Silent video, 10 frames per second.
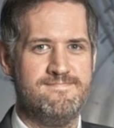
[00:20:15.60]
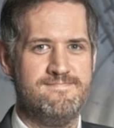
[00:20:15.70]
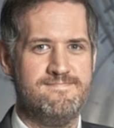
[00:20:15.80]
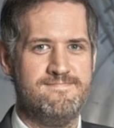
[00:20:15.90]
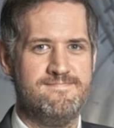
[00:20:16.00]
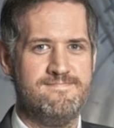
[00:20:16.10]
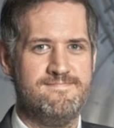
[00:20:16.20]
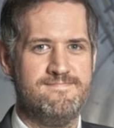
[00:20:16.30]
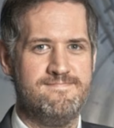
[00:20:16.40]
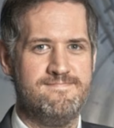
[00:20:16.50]

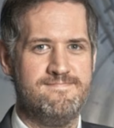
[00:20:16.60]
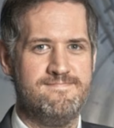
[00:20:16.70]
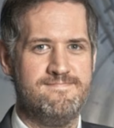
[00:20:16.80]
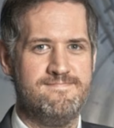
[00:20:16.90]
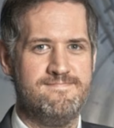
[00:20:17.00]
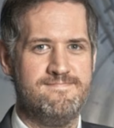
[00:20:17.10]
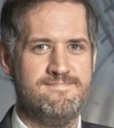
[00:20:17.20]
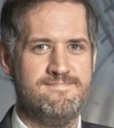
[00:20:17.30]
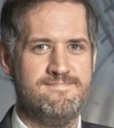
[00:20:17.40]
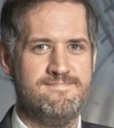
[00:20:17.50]

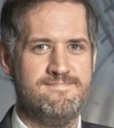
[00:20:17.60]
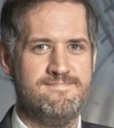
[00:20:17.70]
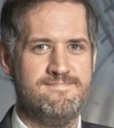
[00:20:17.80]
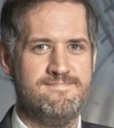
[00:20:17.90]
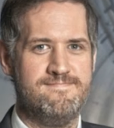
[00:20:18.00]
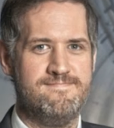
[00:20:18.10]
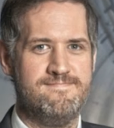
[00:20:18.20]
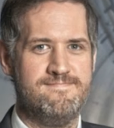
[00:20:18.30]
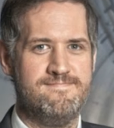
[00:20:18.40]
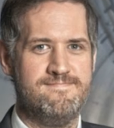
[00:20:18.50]

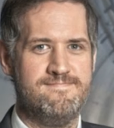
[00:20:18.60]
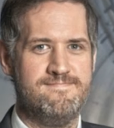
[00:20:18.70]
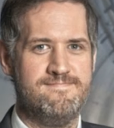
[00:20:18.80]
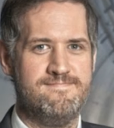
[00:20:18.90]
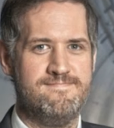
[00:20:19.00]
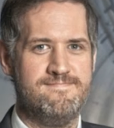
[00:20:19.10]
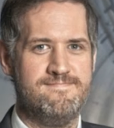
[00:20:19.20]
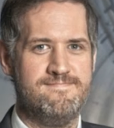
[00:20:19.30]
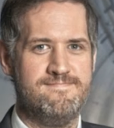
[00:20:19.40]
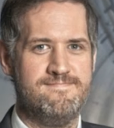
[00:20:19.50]

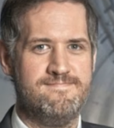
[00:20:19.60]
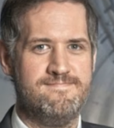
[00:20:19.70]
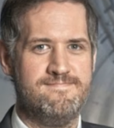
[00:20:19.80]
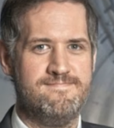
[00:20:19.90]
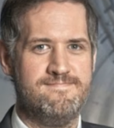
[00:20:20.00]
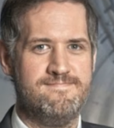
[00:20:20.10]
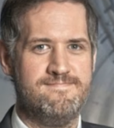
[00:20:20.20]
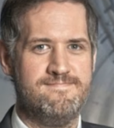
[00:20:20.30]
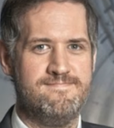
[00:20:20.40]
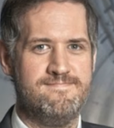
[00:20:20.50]

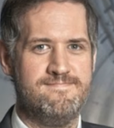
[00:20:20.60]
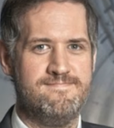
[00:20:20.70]
The face doesn't move, so there is nothing to read.